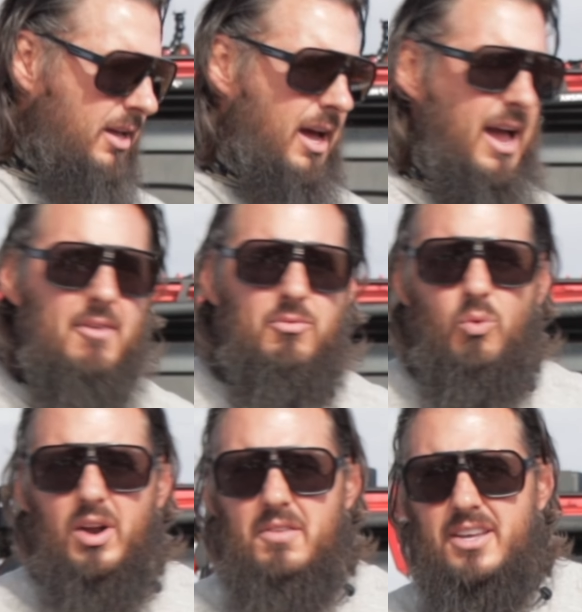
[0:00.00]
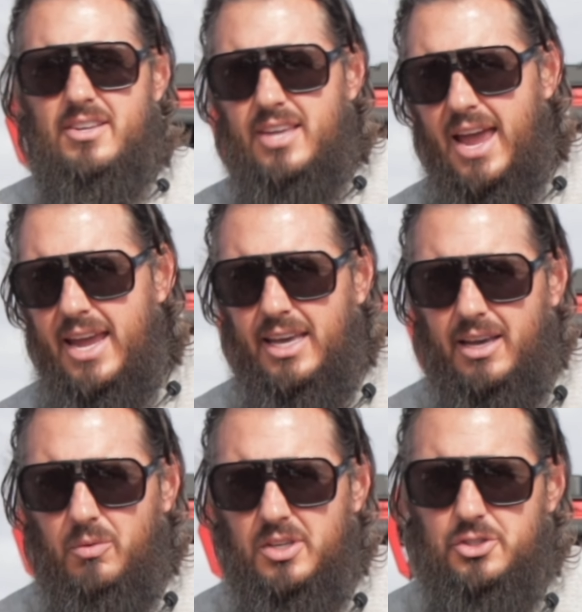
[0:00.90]
I have one of these
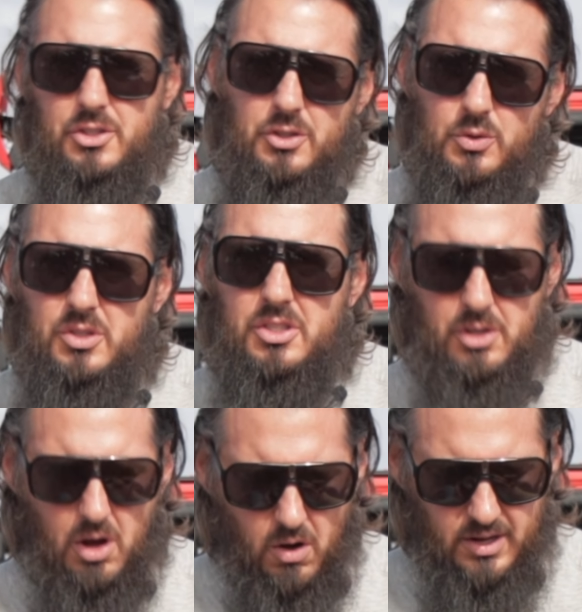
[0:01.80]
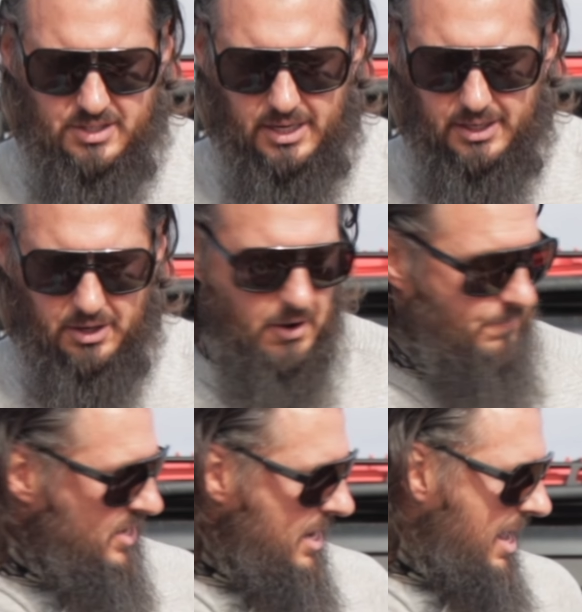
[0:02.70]
hanging, which you just saw a second ago.
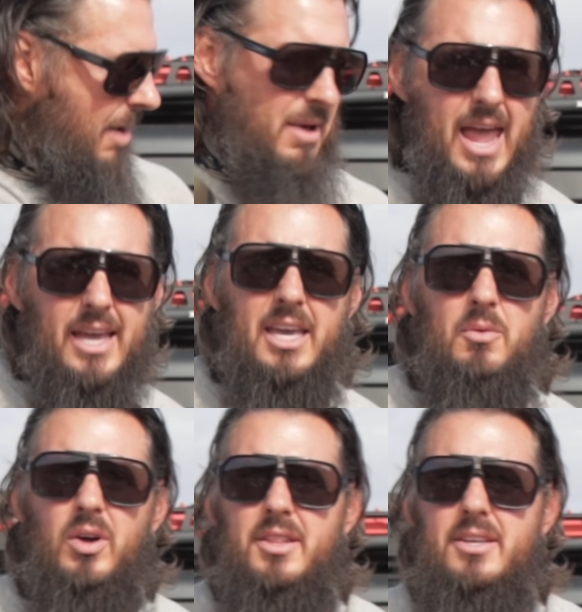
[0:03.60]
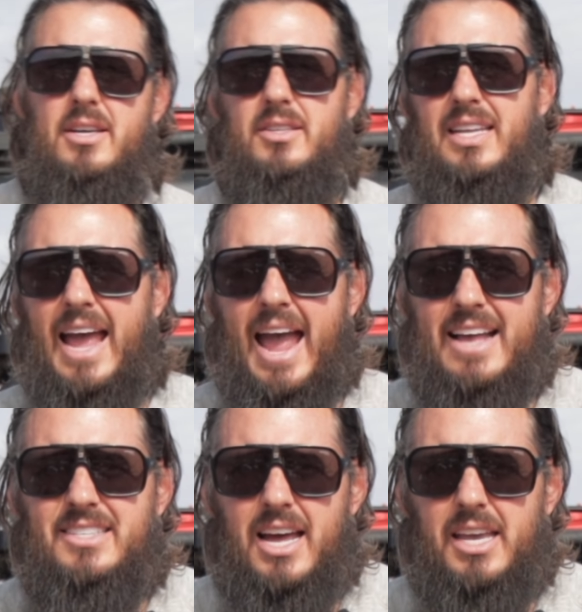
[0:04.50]
I'm hanging one of these and it
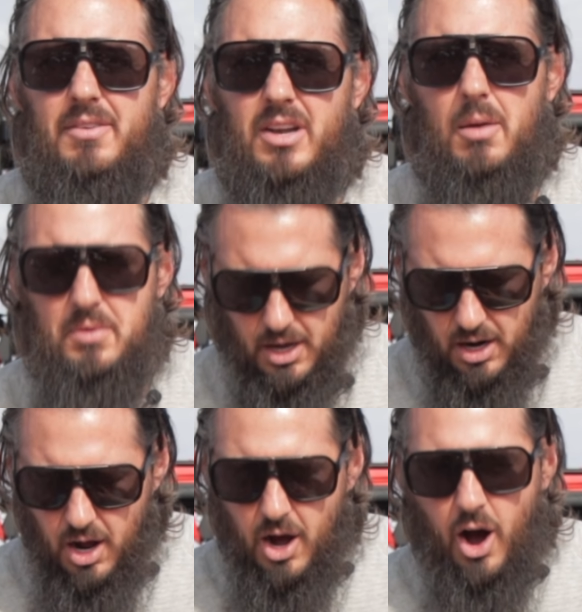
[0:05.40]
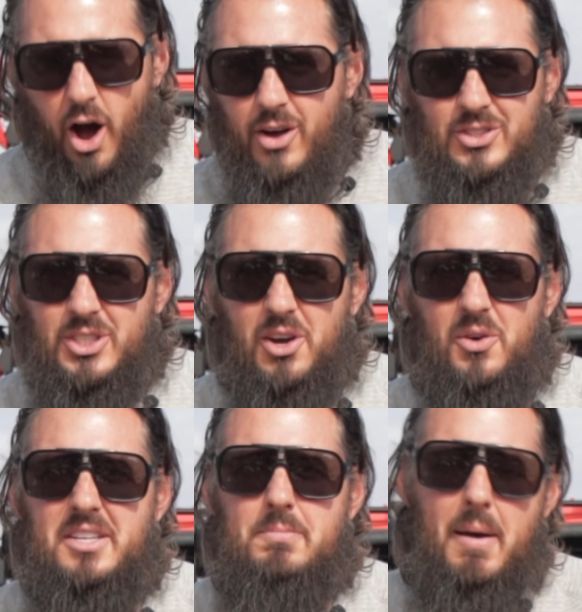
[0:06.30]
has not given up yet. Also,
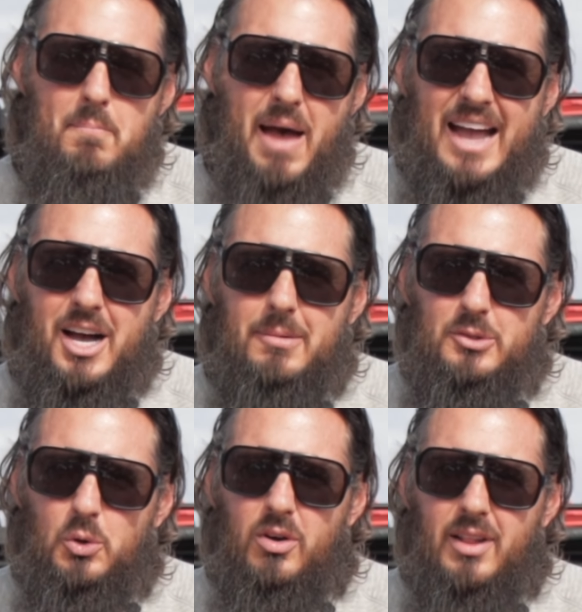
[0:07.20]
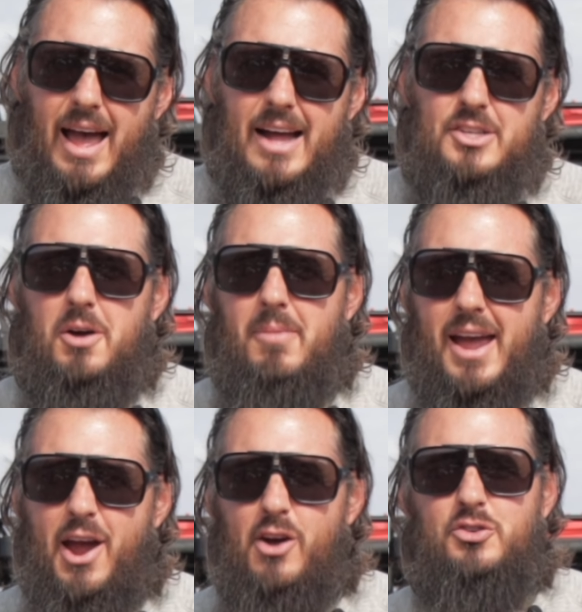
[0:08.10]
it's my backup door latch on my
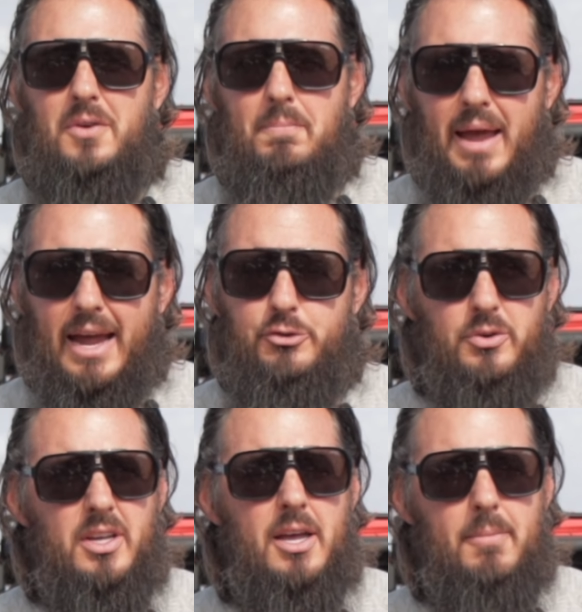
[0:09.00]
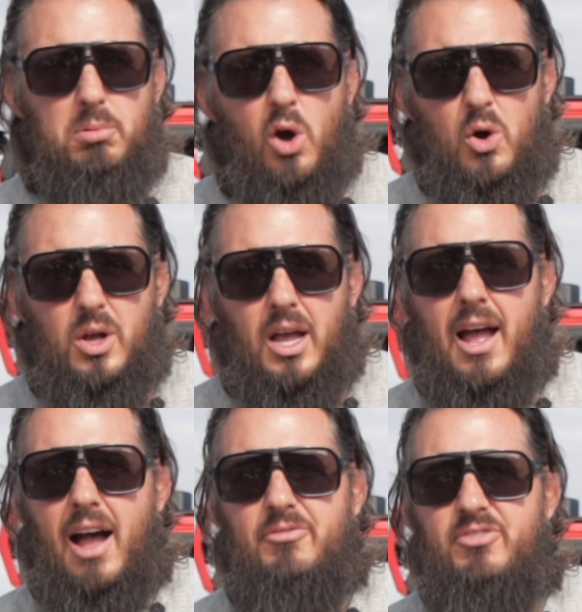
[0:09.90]
Airstream pantry. It broke,
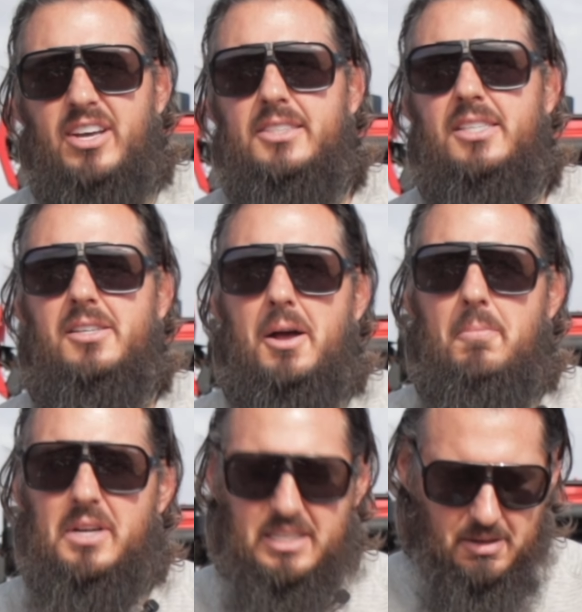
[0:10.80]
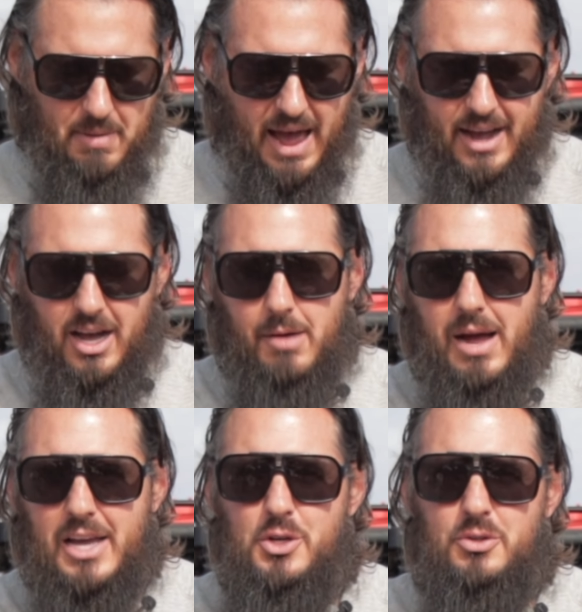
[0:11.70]
I fixed it, but as a backup,
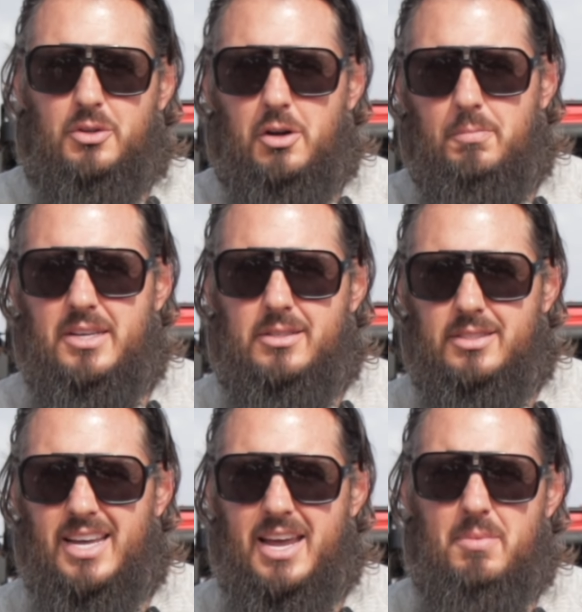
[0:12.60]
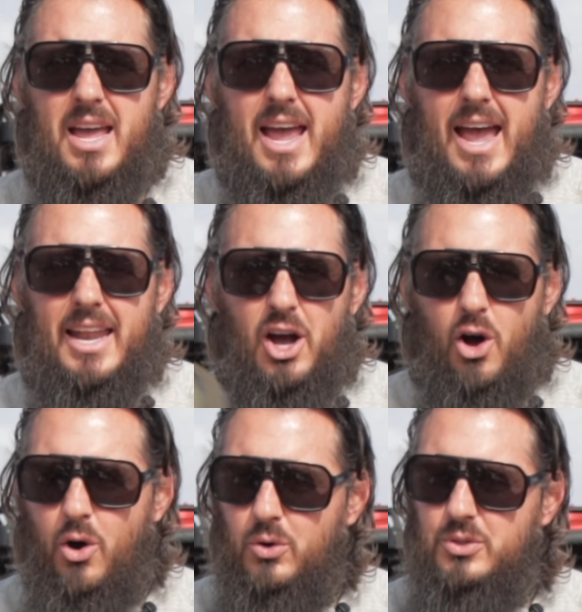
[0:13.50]
I use a little piece of tape and it
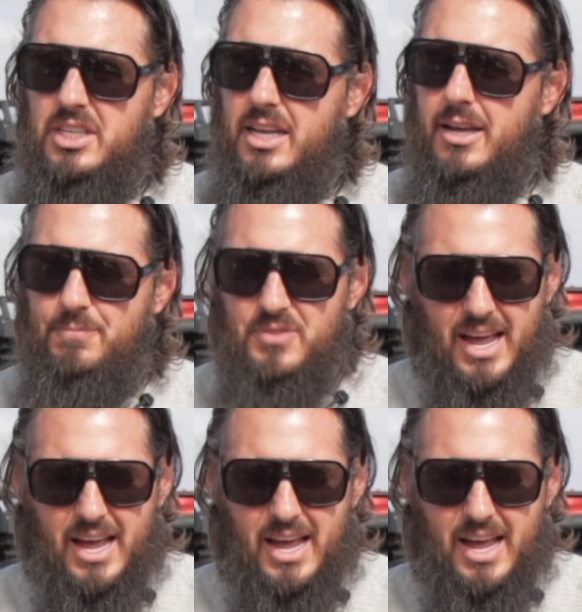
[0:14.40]
holds it in.